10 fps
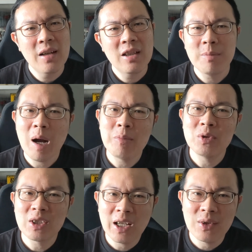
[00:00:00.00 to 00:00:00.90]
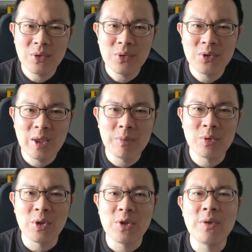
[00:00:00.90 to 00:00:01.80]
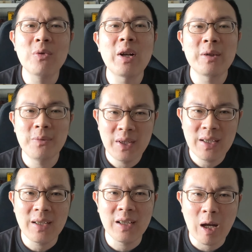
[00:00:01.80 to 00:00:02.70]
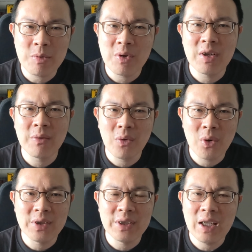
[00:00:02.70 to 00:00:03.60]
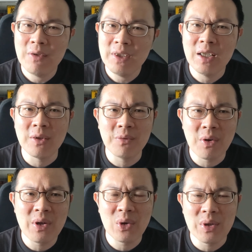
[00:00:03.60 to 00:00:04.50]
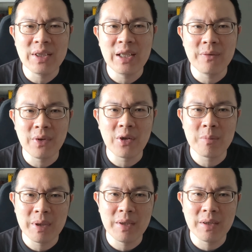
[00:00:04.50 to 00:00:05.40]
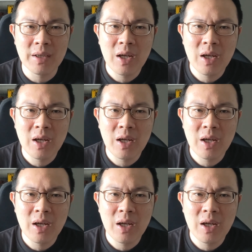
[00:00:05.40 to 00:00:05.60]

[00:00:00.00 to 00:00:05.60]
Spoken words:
The Pamu Slide 2 seems to achieve quite a feat in capturing the voice even in a very noisy environment.